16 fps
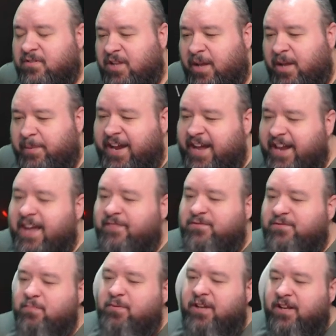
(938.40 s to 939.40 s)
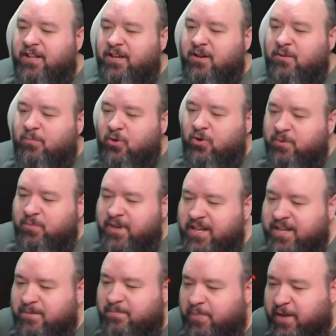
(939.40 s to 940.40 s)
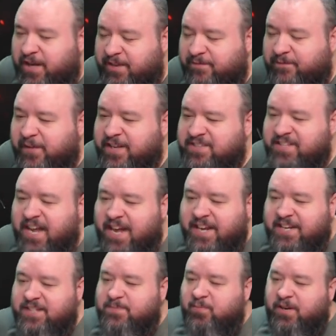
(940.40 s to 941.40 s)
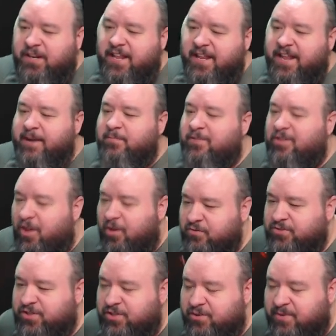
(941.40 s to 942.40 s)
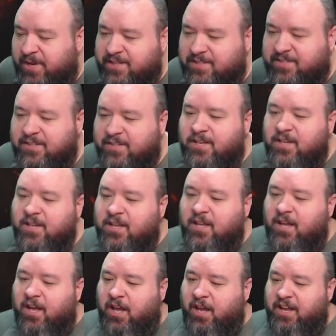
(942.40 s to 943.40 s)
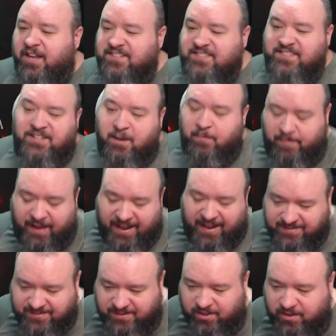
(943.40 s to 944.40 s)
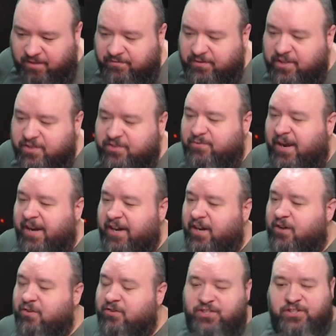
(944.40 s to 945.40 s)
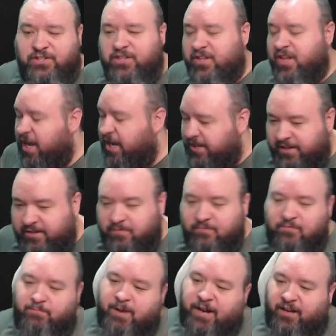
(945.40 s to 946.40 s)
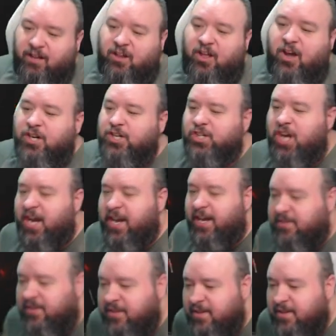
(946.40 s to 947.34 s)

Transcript: I mean, I'd have to play a little more with it, but if he's not, he's pretty damn close to it. Uh, is he the best of the strikers? Not by a long shot